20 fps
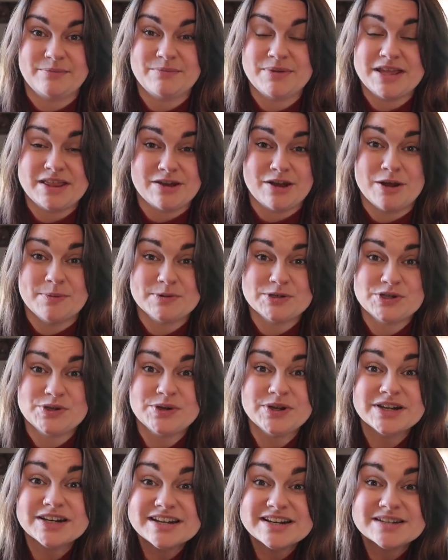me the
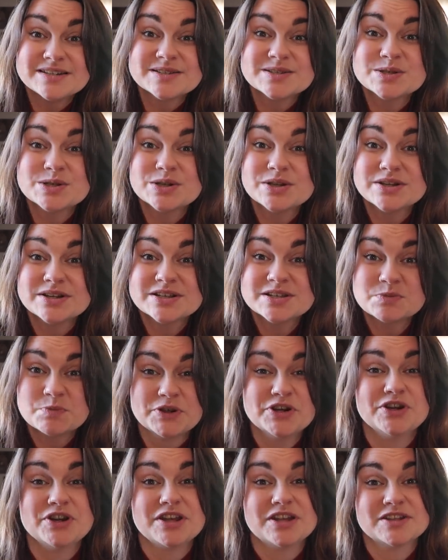opportunity to still
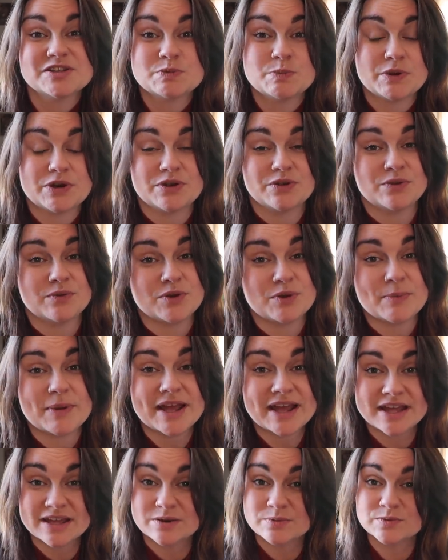experience birth through
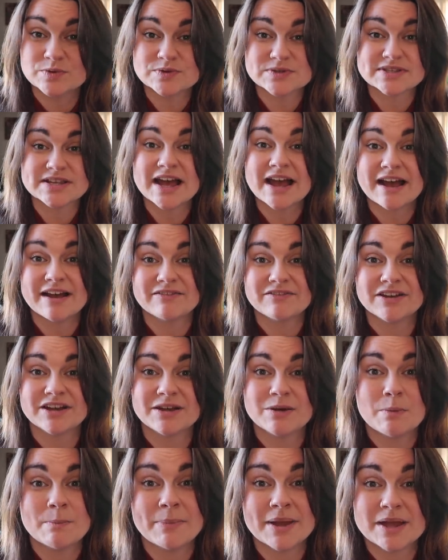my animals
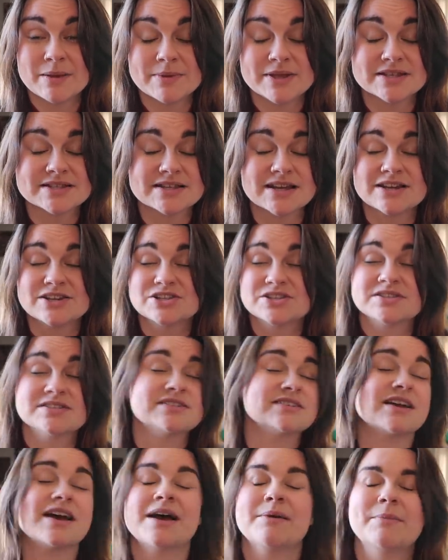having babies.
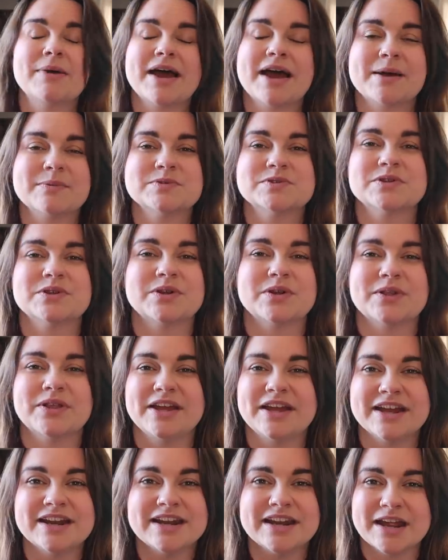I'm
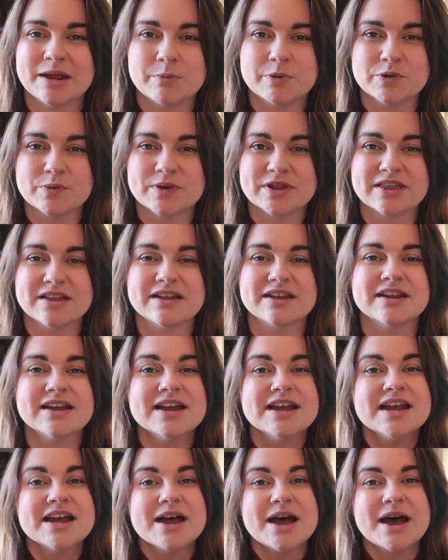absolutely enamored with it.
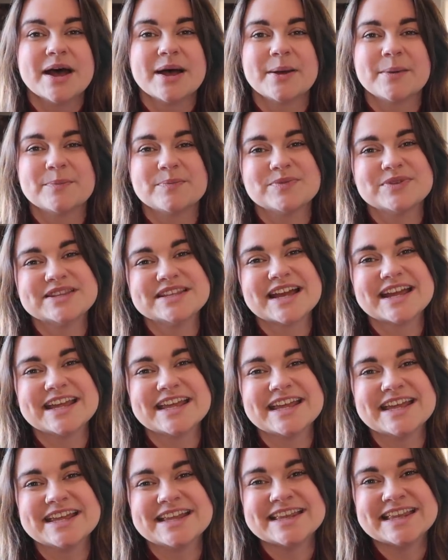
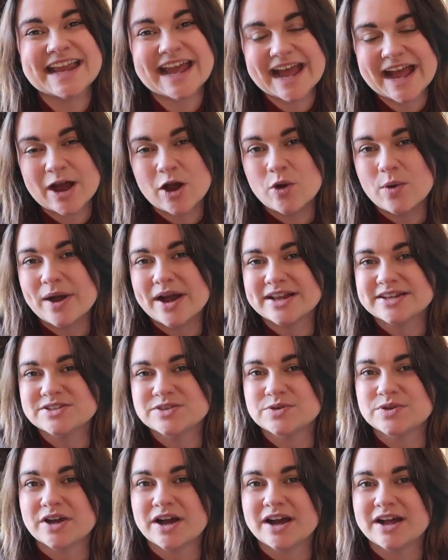Now I
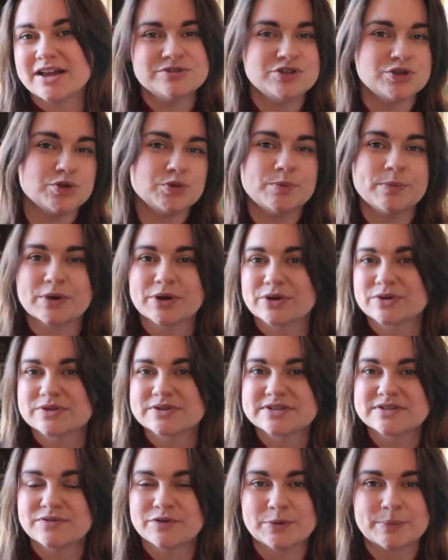do not do
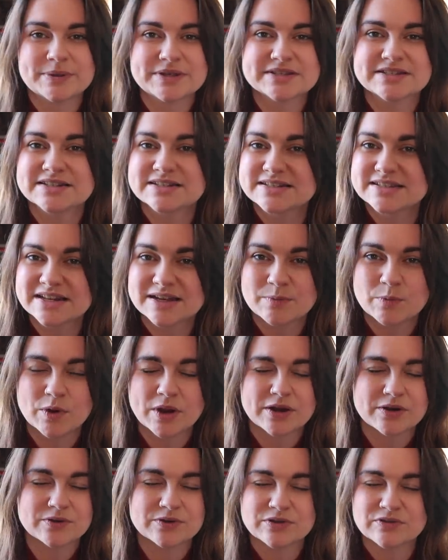births for business
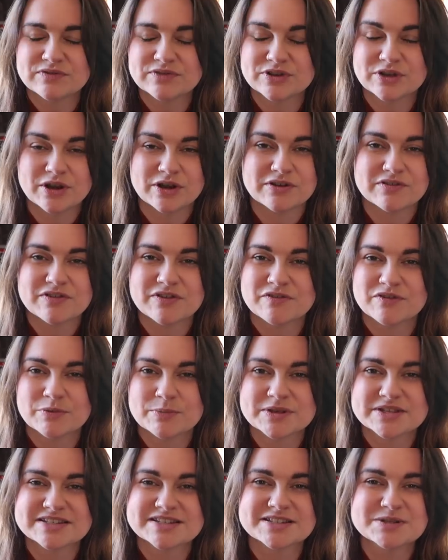anymore. I don't do photography for
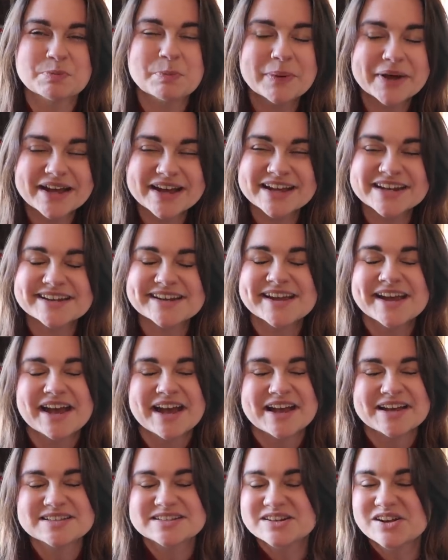business, but
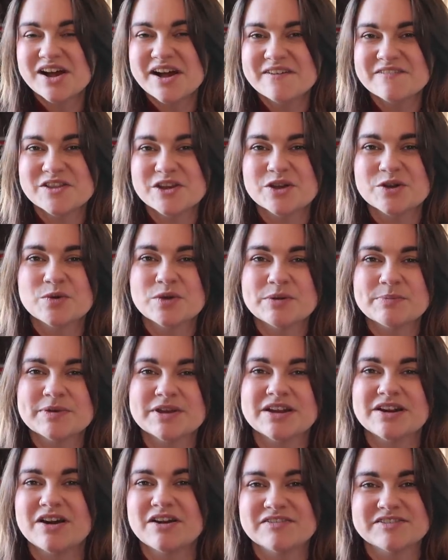I still have the
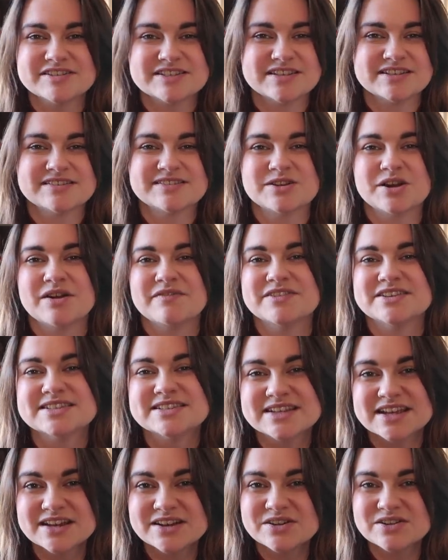equipment, obviously still have the
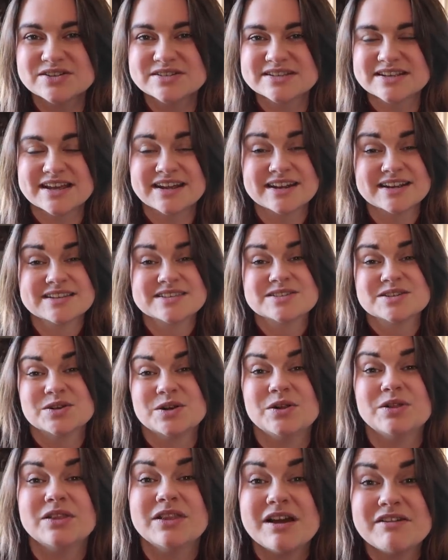skills, and I
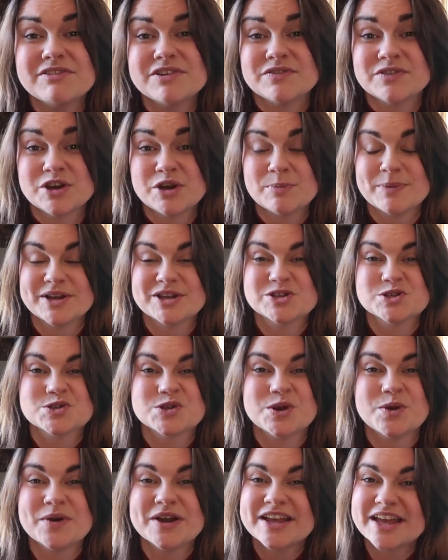still love it very much.
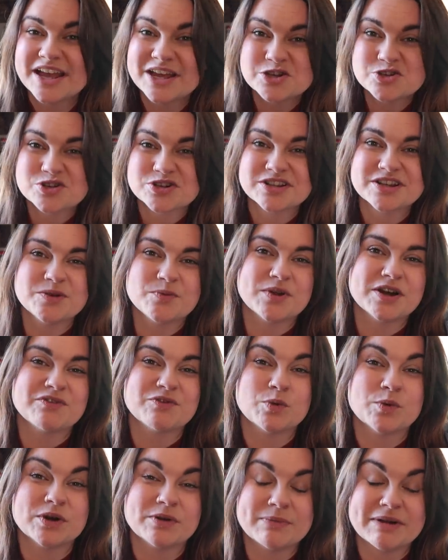So occasionally,
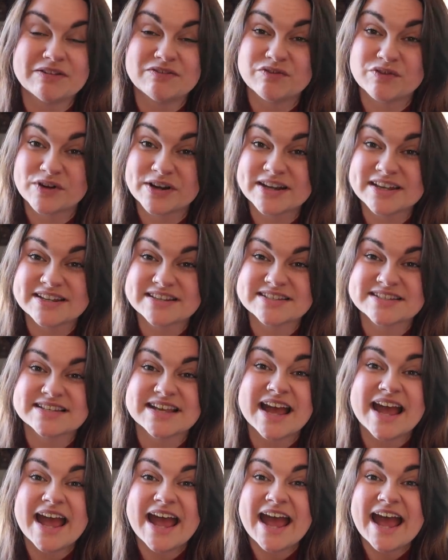whenever one of my
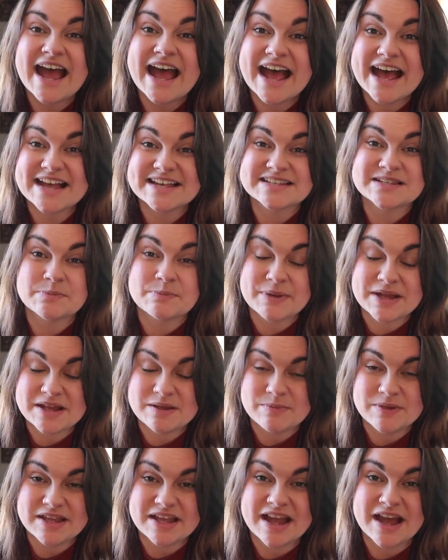friends has a
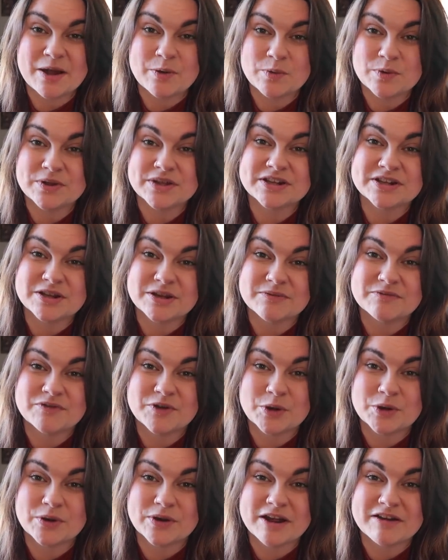baby, I will end up
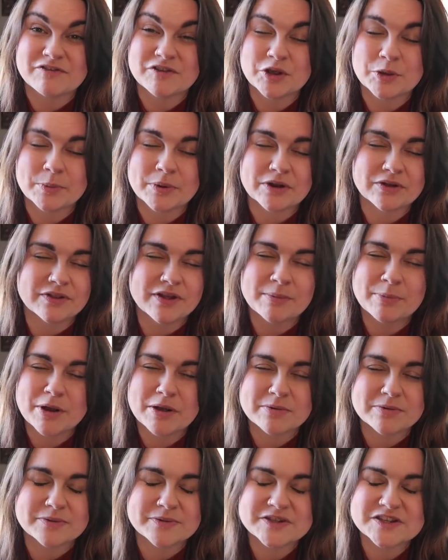photographing a birth. I
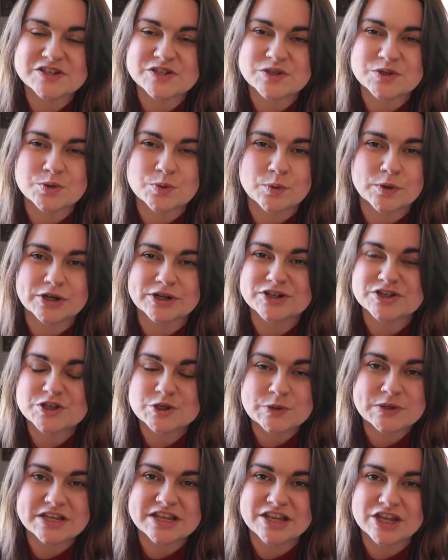probably do one or
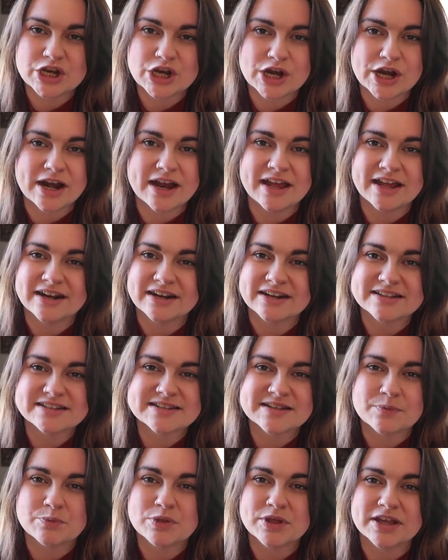two a year, and
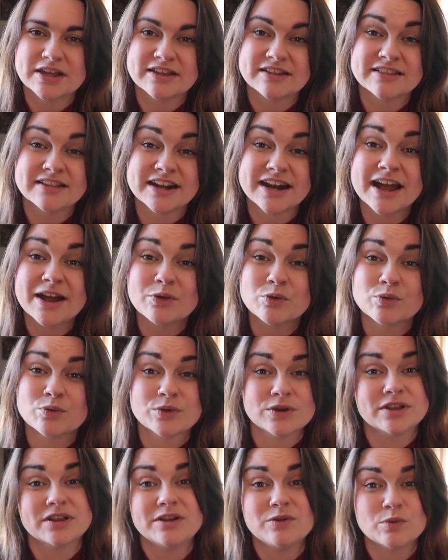it's something that I
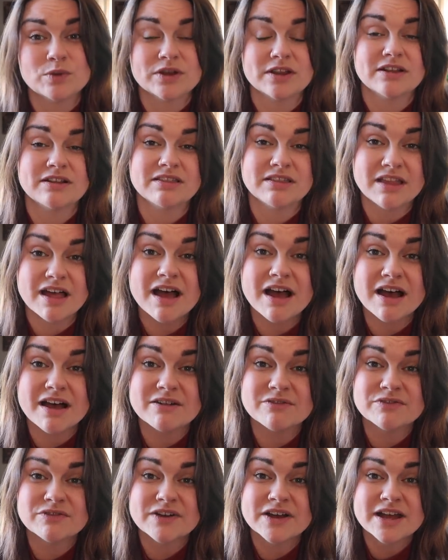really, really
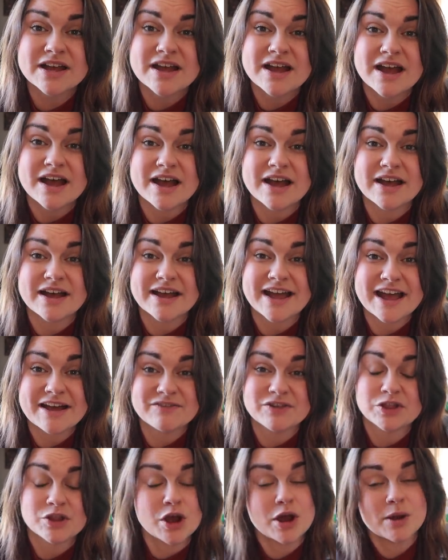love having